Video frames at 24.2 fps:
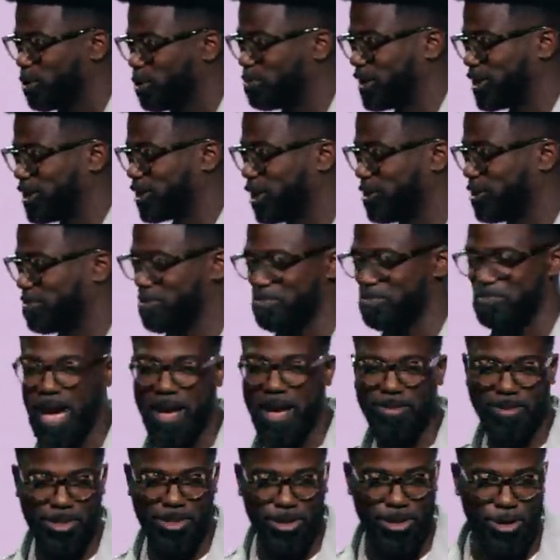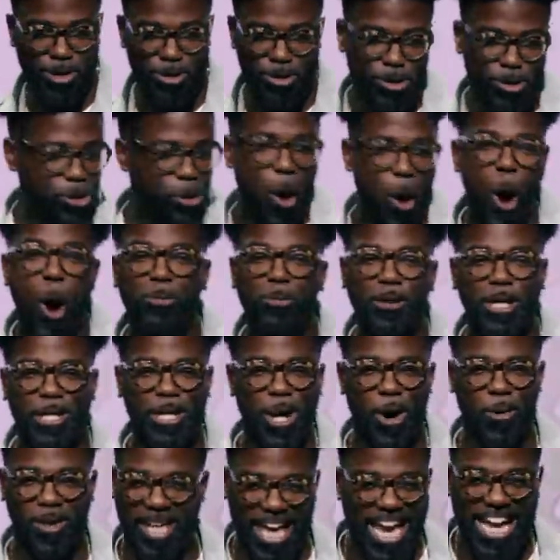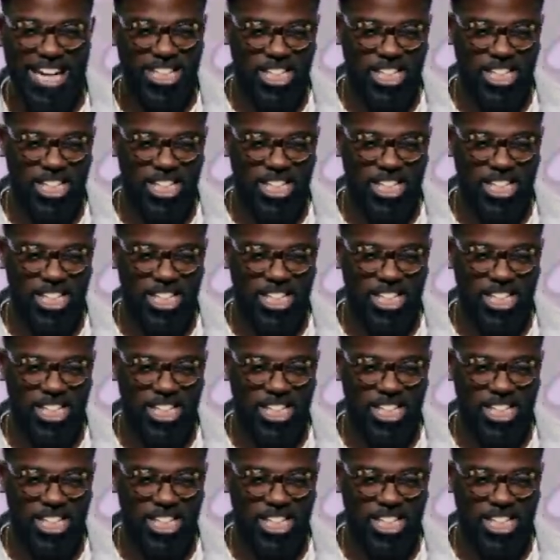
up in church from baby, so you, you only know King